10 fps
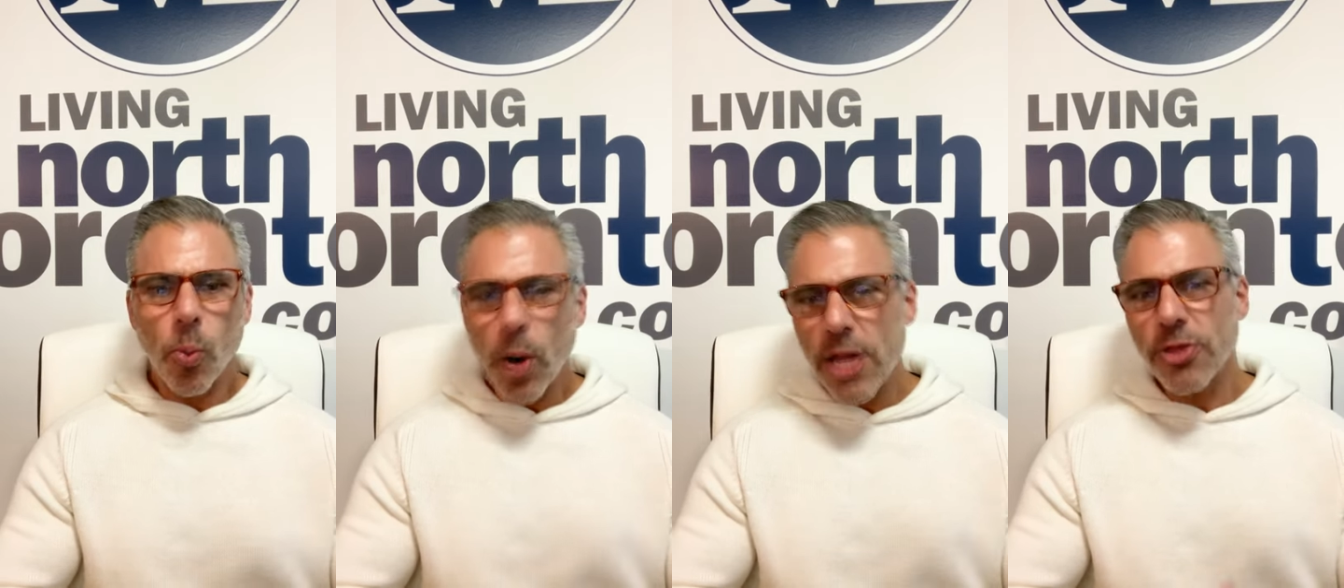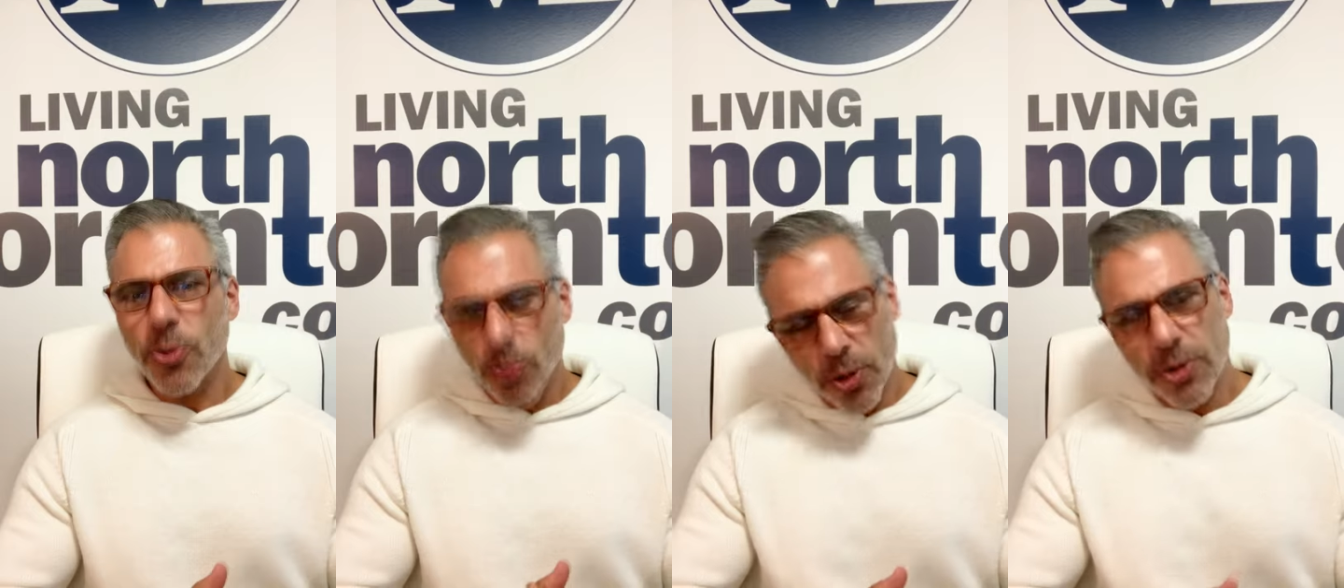what in the
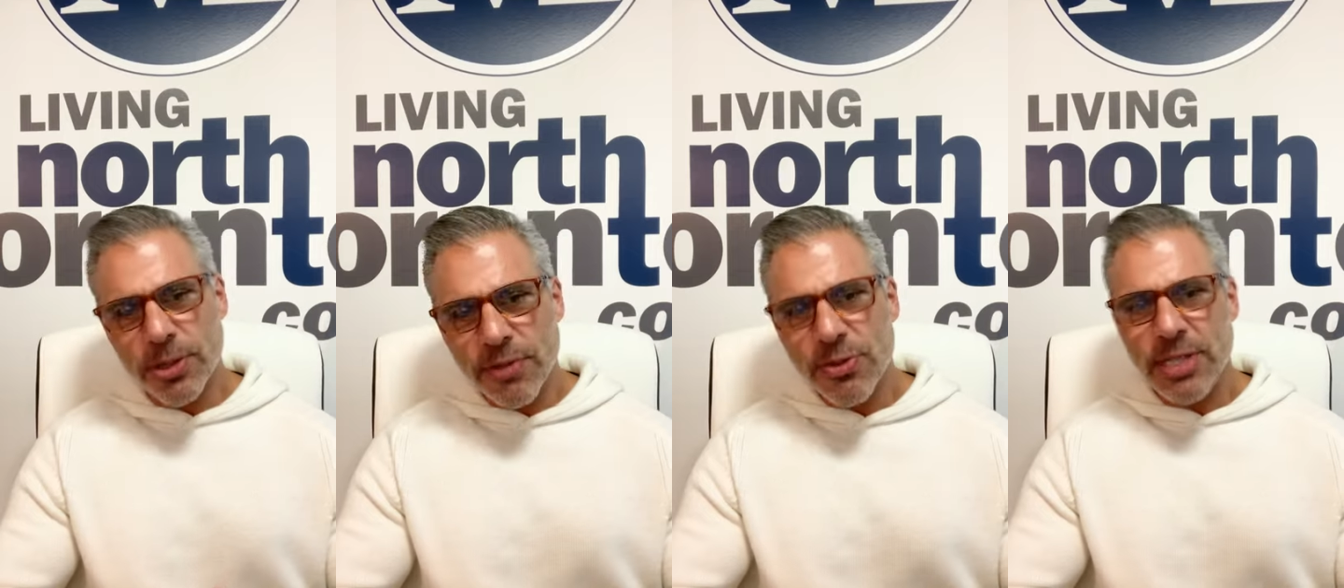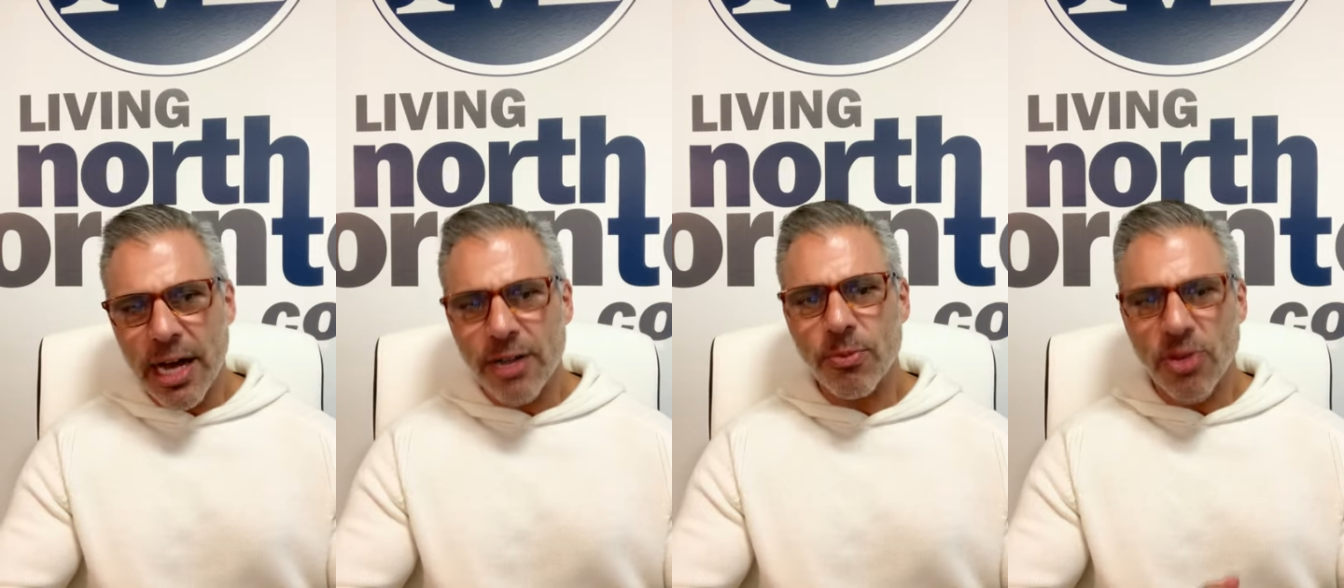world have you
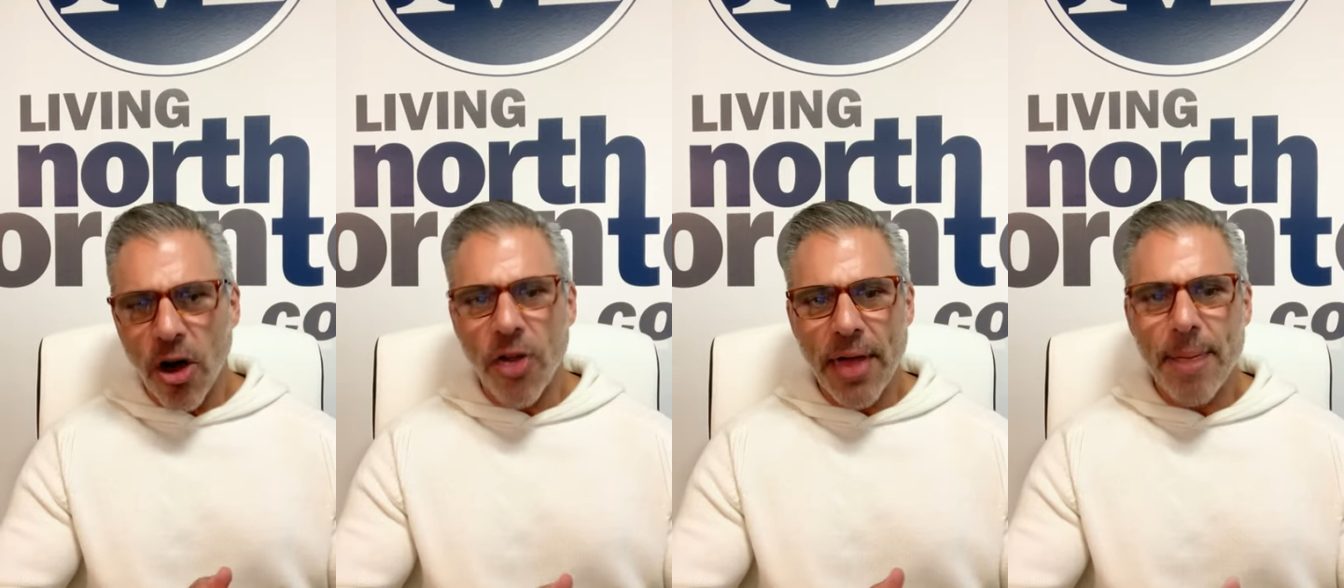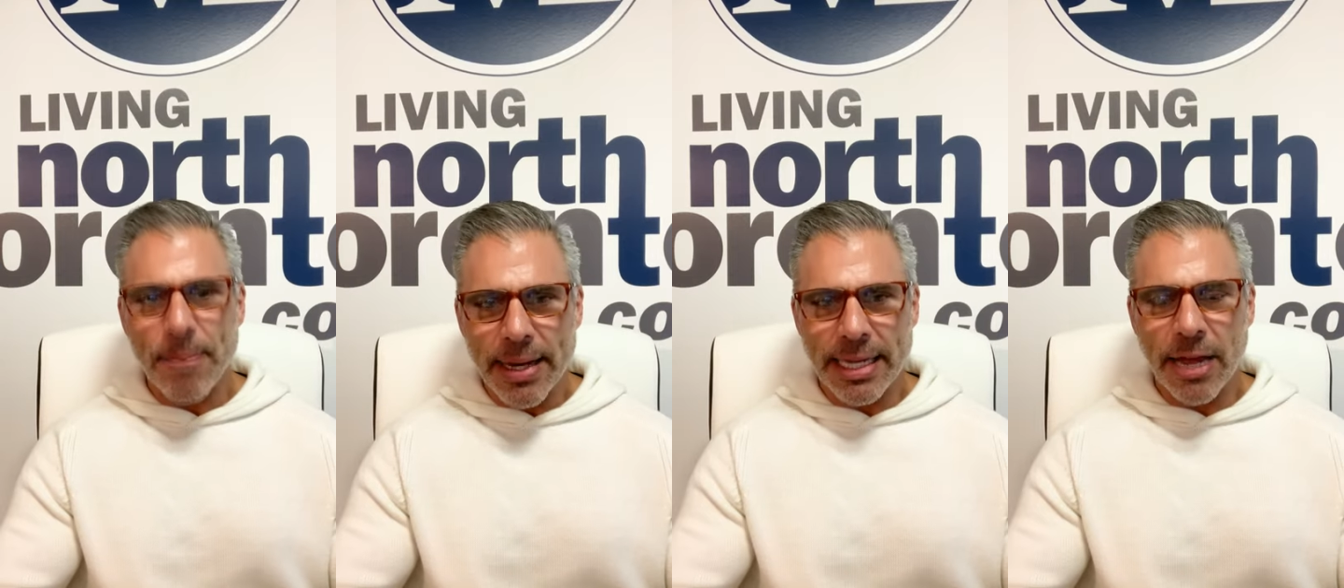done with all that
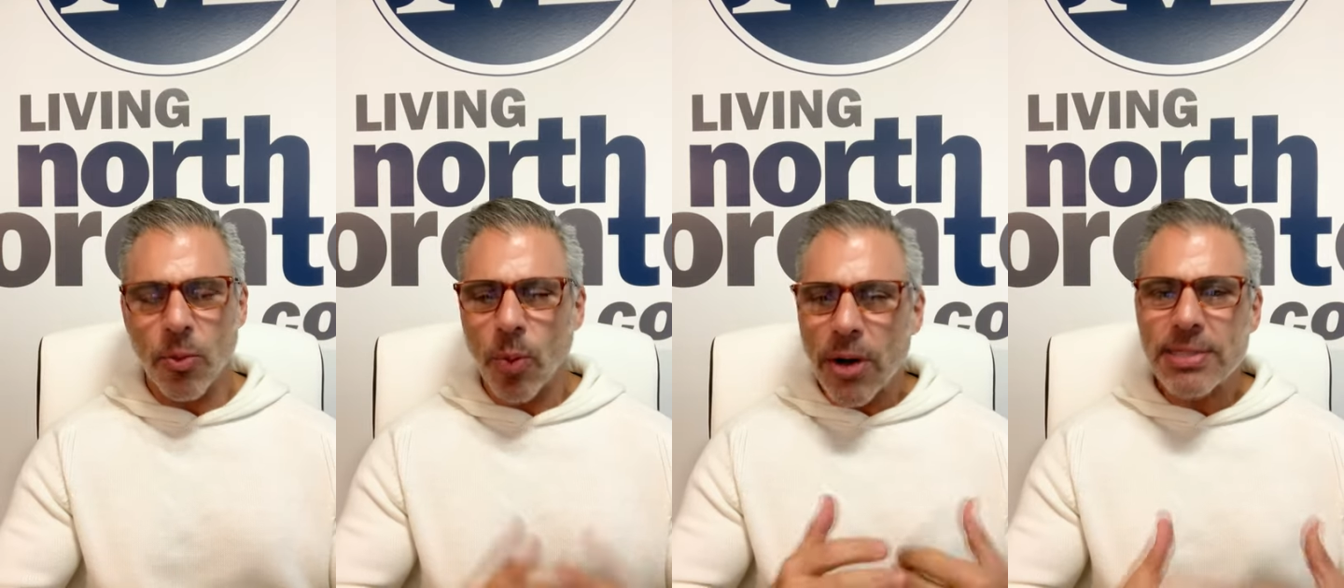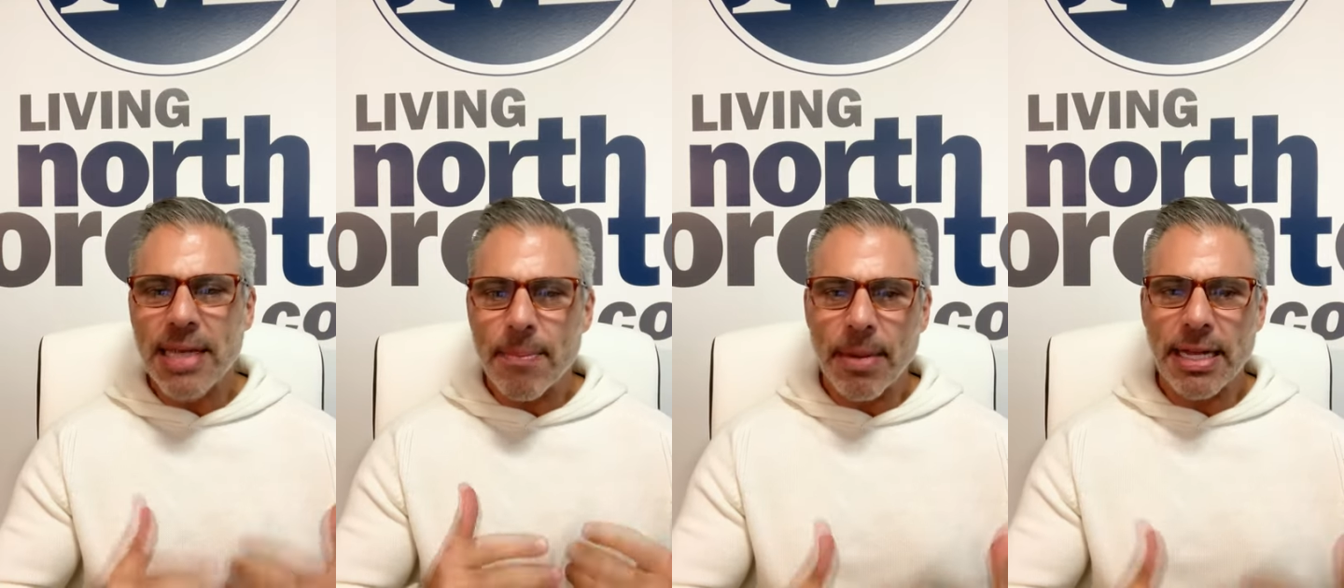money? And where has
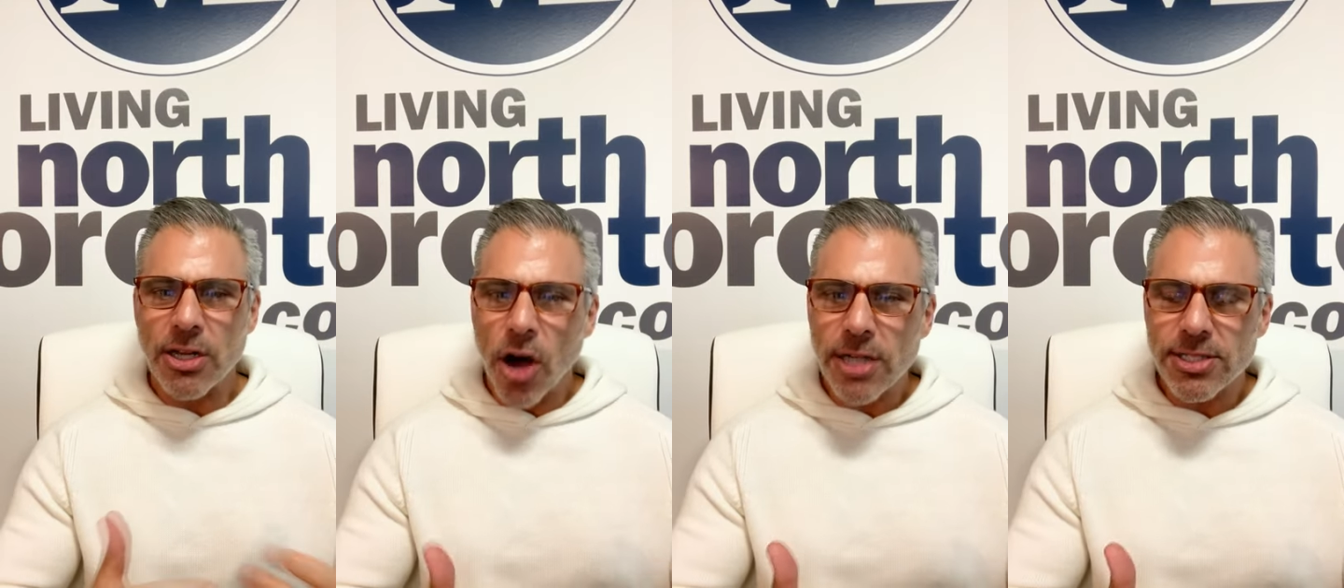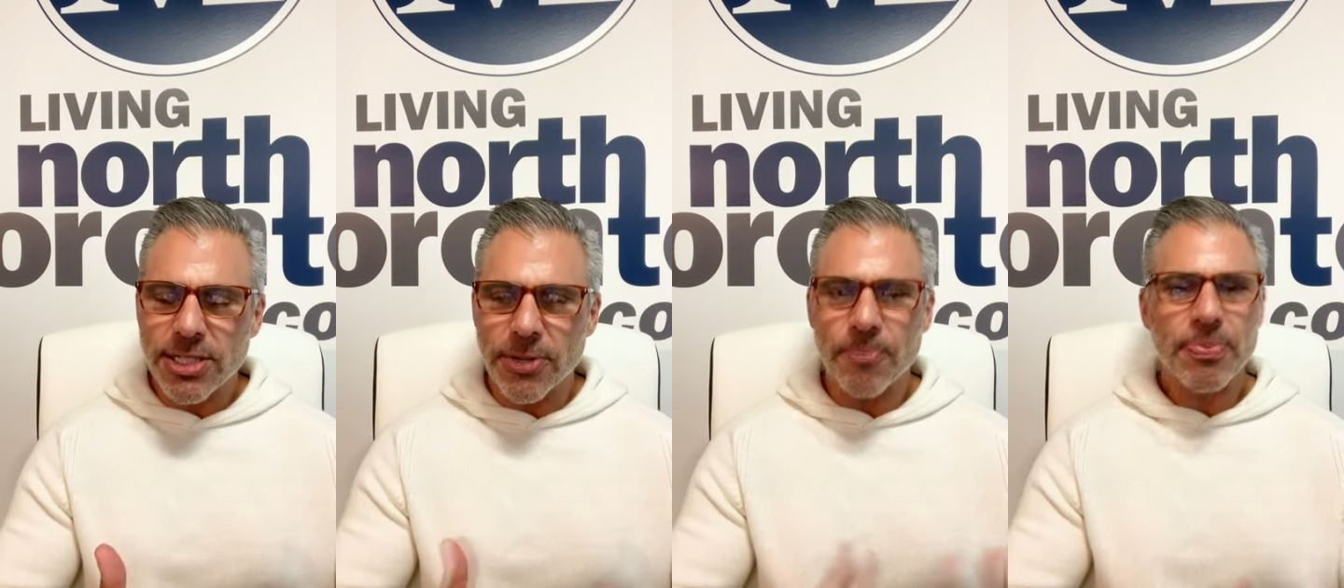that money gone
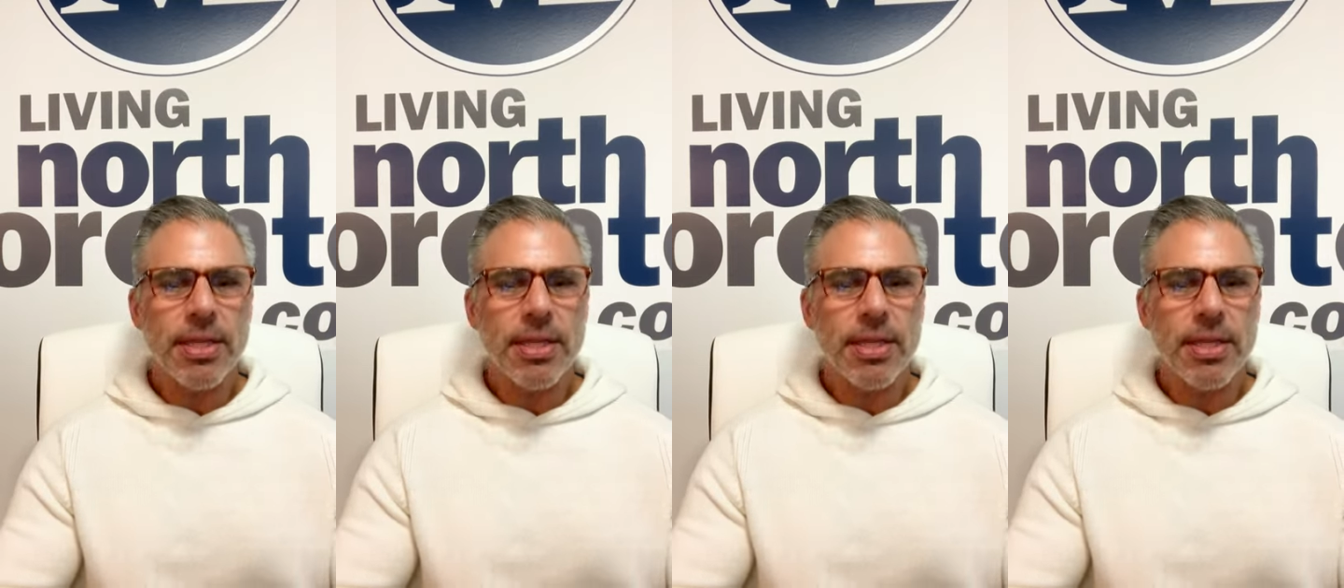to?